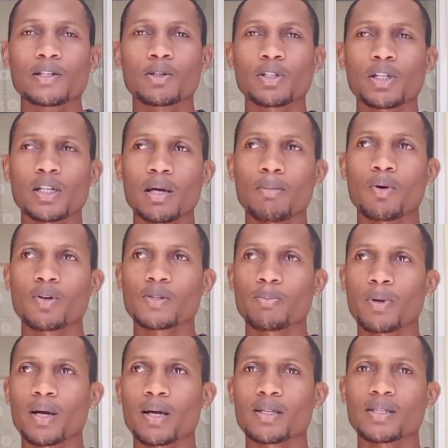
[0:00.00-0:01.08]
Tottenham
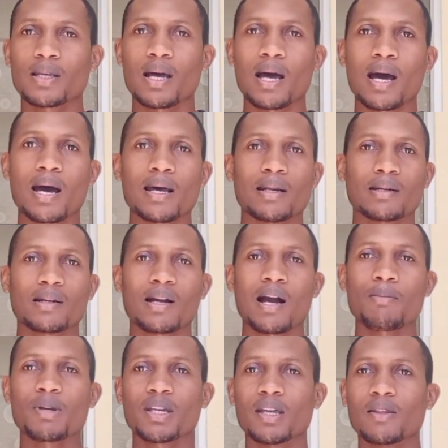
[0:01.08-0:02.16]
Hotspurs are
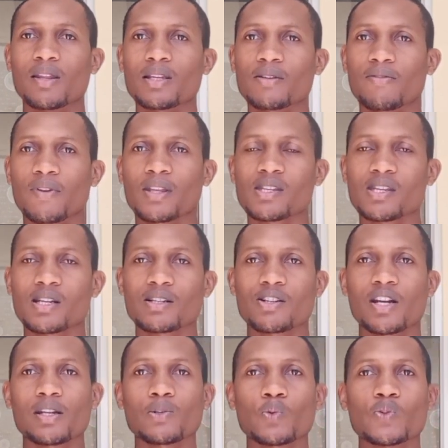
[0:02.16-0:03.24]
coming in this fixture
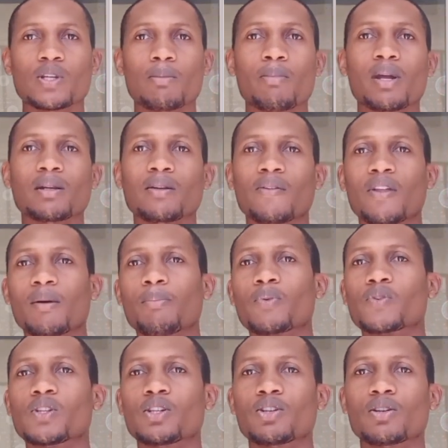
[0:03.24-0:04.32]
trying to cement their
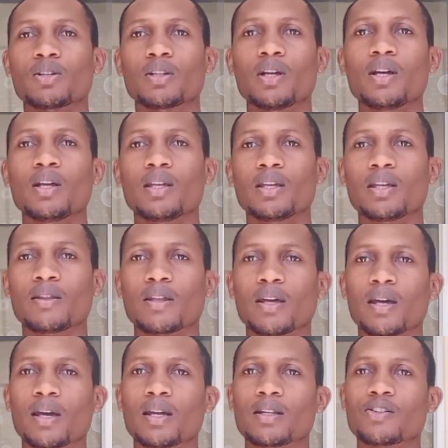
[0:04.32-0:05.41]
position
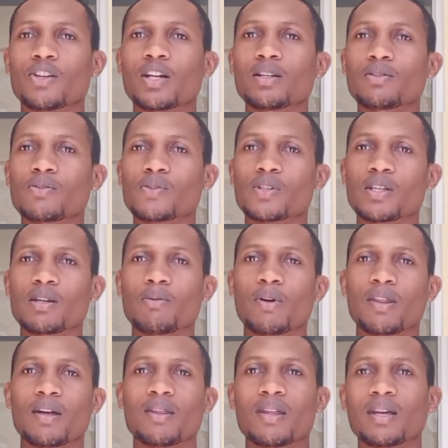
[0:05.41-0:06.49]
trying to see
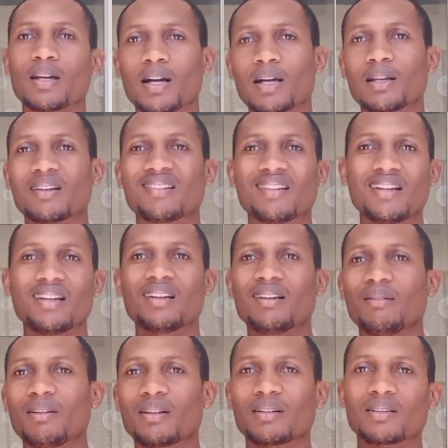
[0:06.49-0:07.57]
whether they can
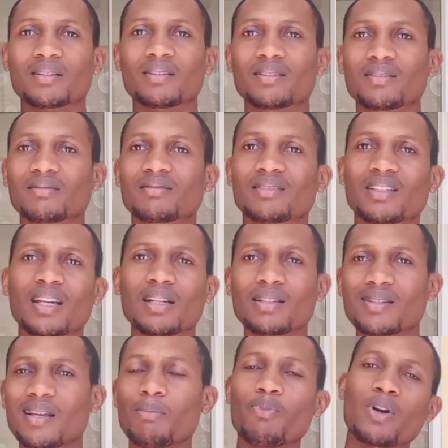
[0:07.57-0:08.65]
get
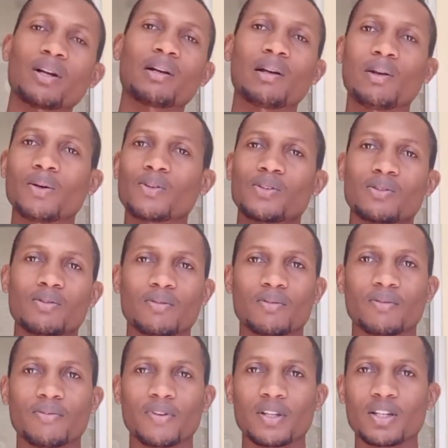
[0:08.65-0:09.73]
somewhere close
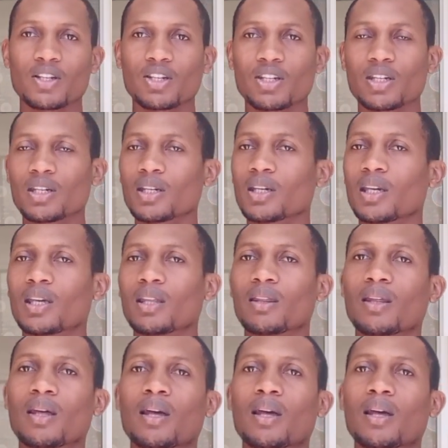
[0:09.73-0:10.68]
to finishing in